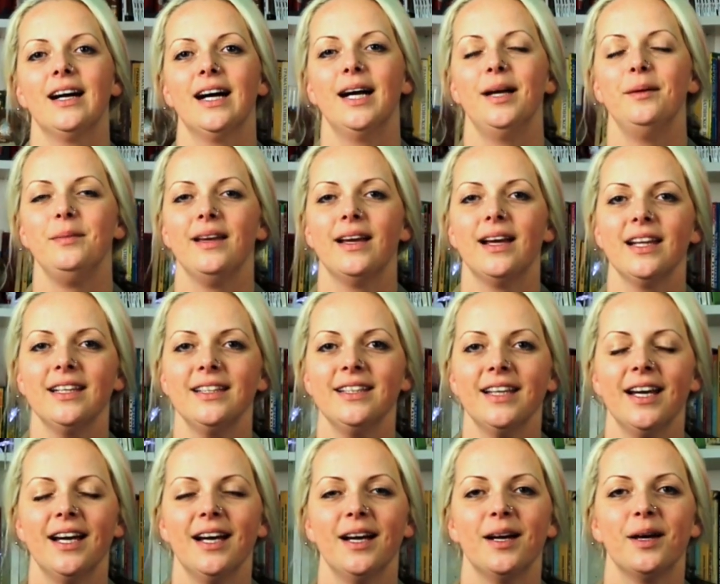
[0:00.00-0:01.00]
I'm
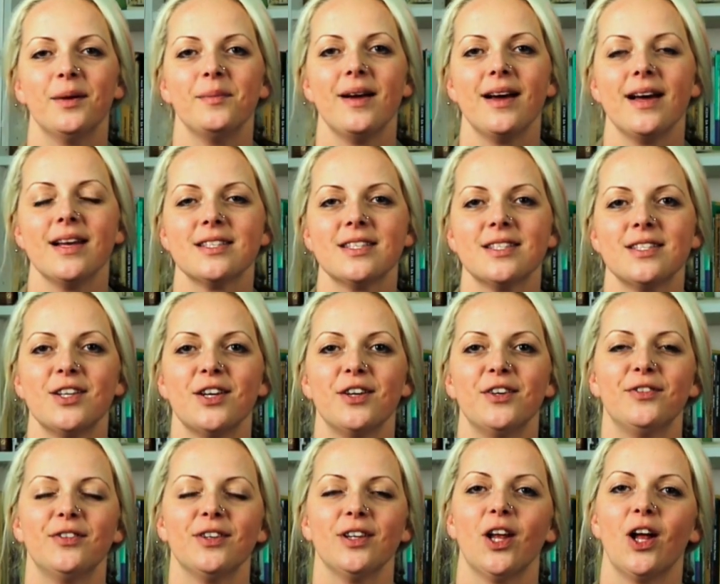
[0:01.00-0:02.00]
Jelena, a master
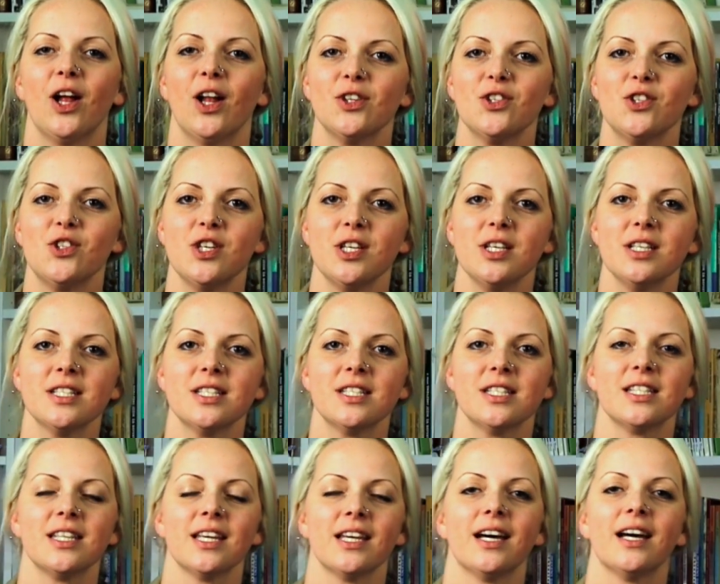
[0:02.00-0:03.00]

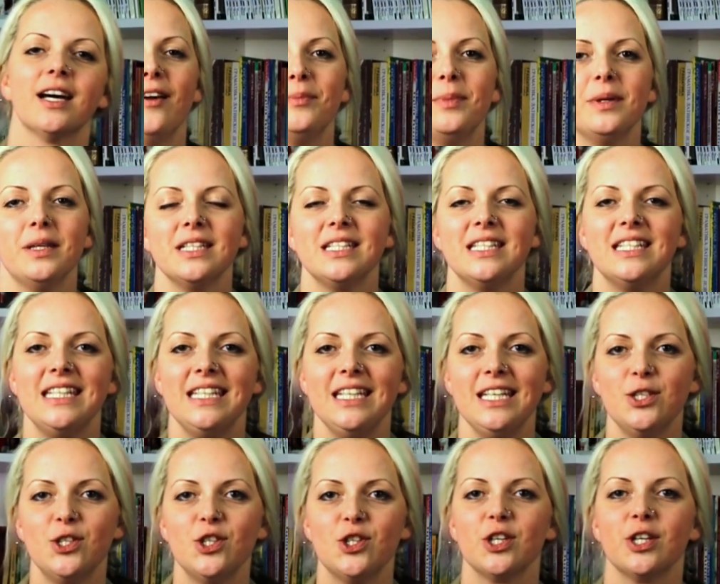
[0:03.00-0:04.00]
philologist. I've been a
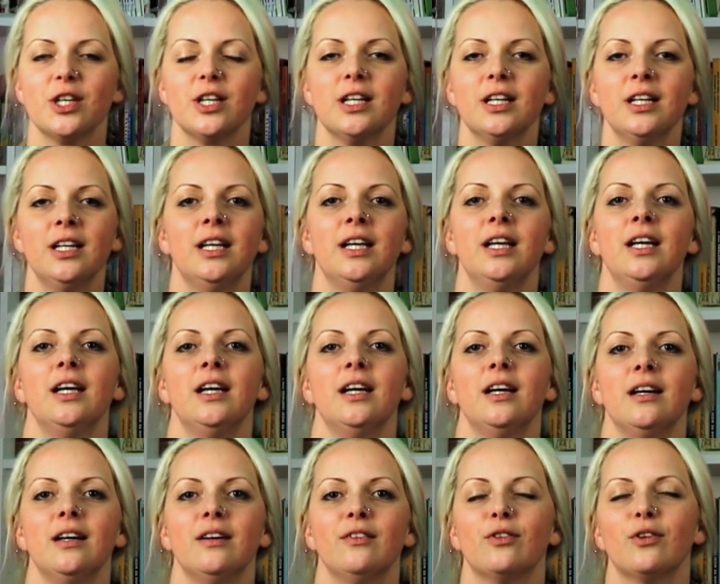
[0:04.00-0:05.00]
teacher
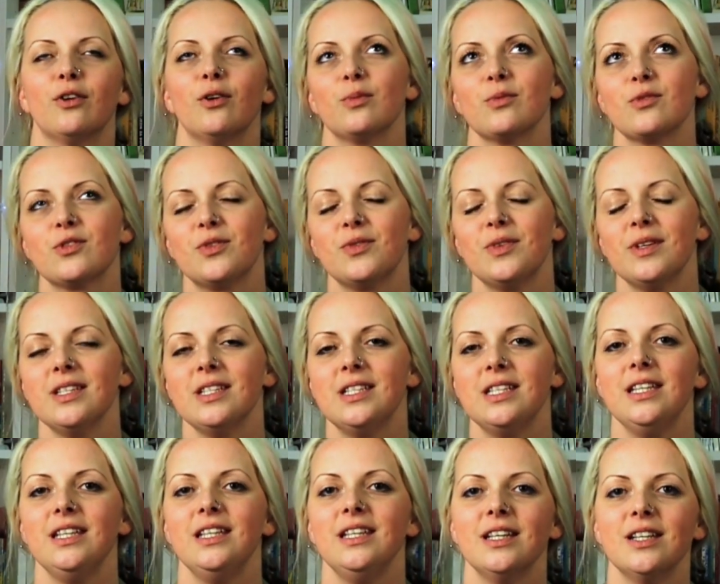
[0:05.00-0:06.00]
for almost
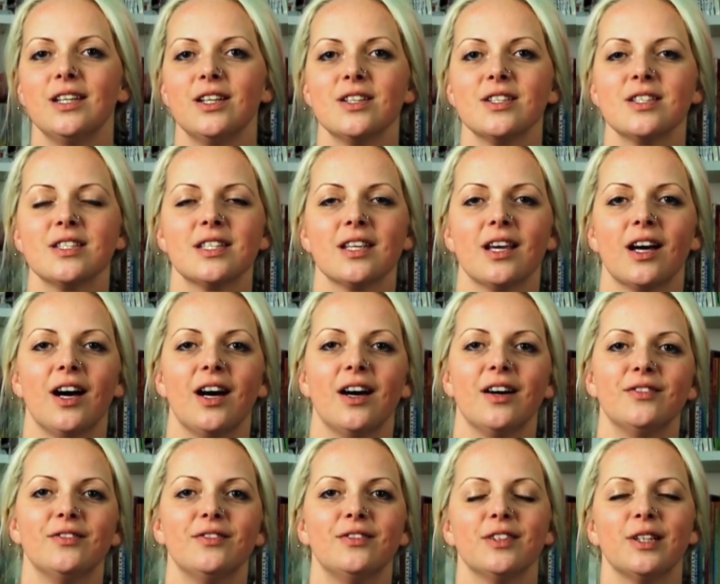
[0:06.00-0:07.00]
20 years
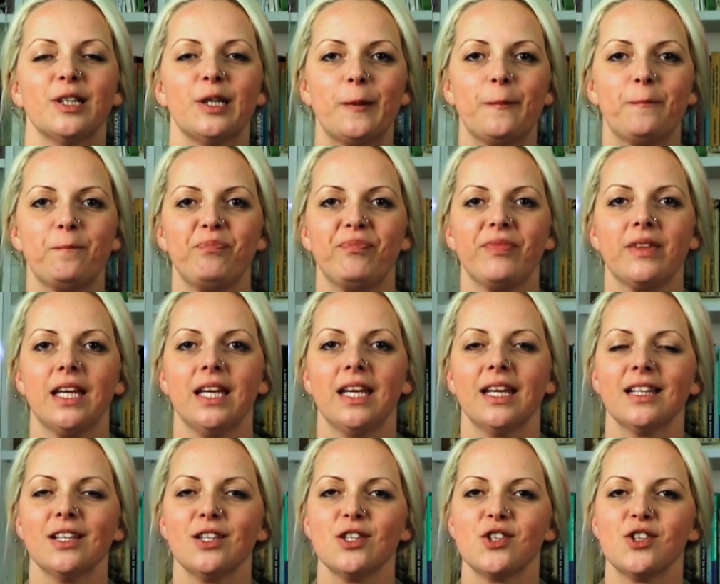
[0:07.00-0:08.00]
of
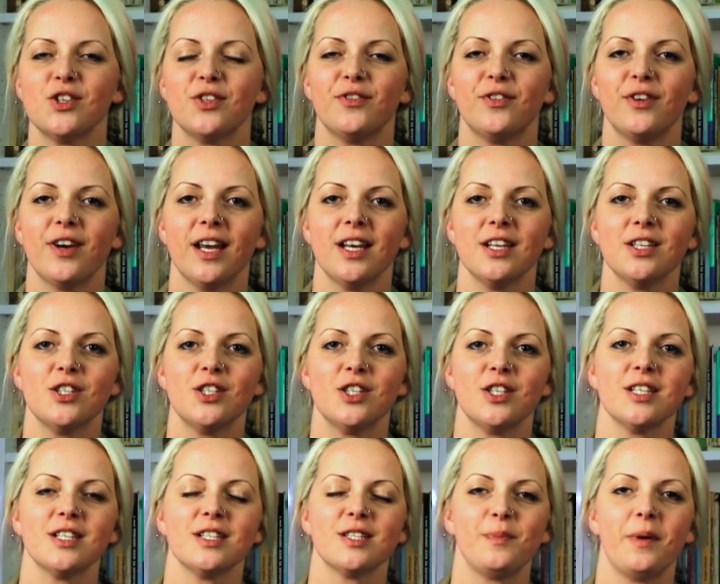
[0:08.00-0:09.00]
English,
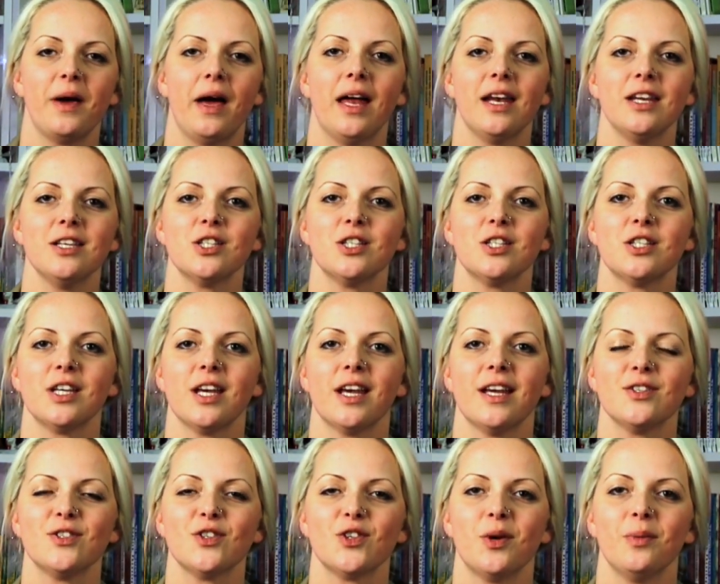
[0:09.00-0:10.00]
French, Spanish,
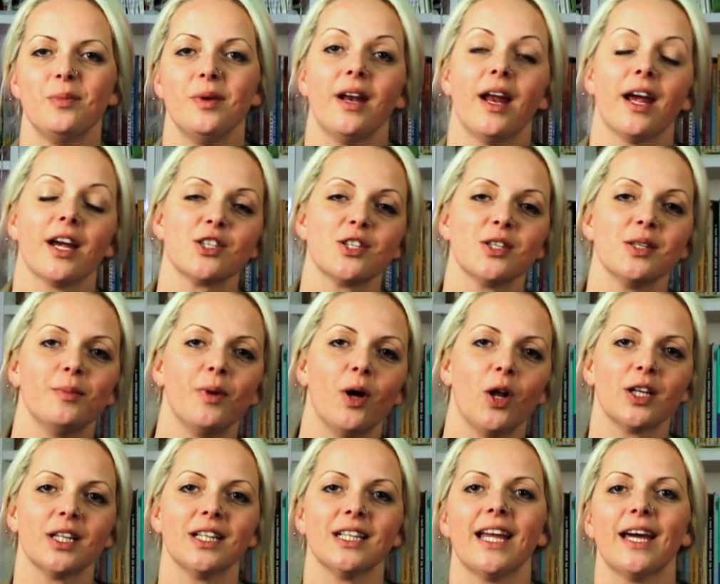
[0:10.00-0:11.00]
and Serbian, actually
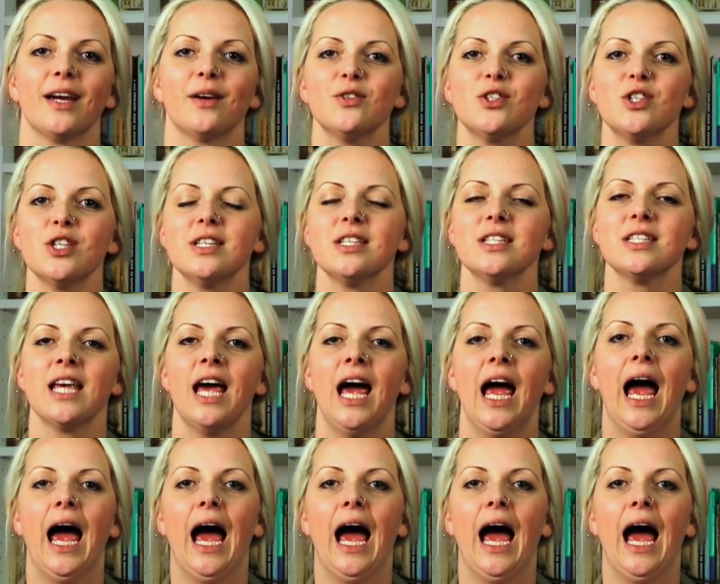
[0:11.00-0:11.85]
Balkan languages.